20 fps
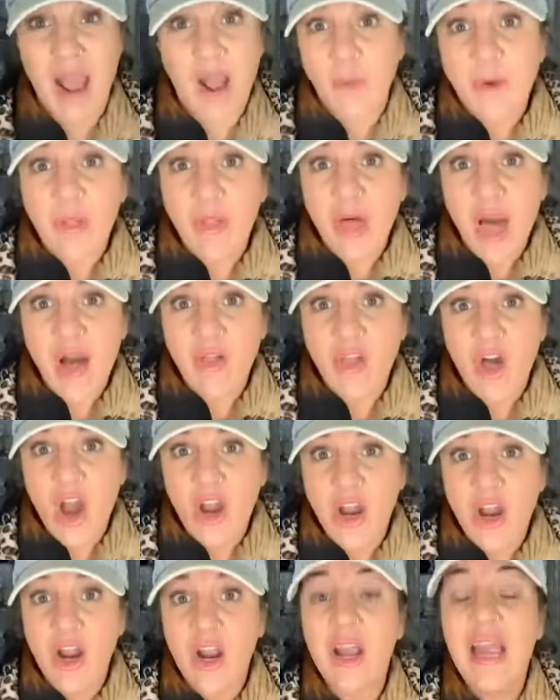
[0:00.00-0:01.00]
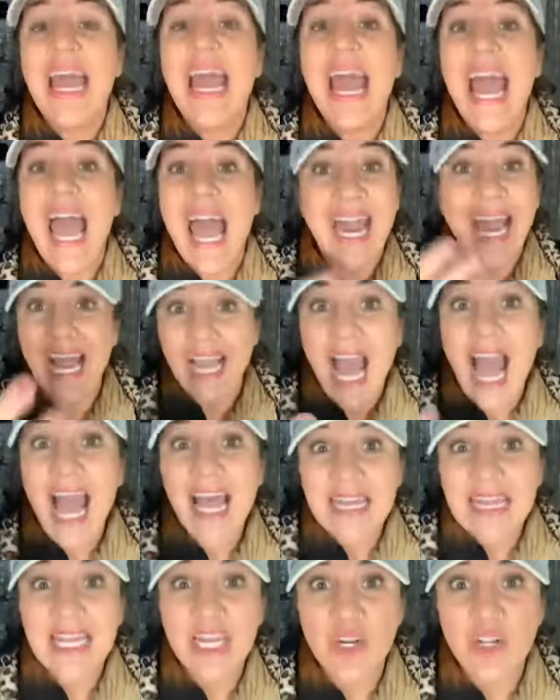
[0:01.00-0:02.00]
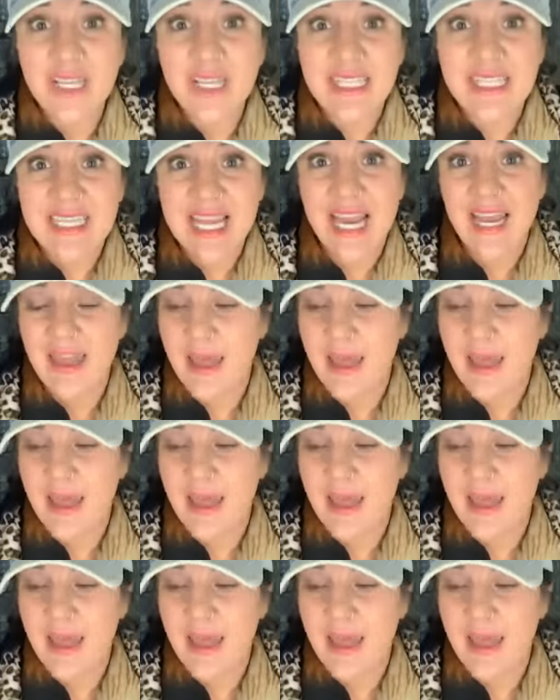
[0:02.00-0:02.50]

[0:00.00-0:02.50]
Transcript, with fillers: a lot longer. And I, I literally say to them,